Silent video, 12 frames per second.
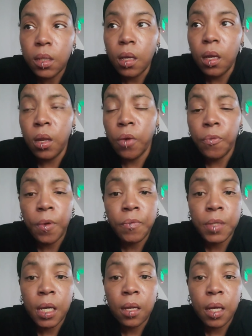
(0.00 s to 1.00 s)

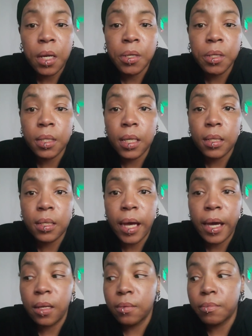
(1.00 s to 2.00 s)
15 years, is that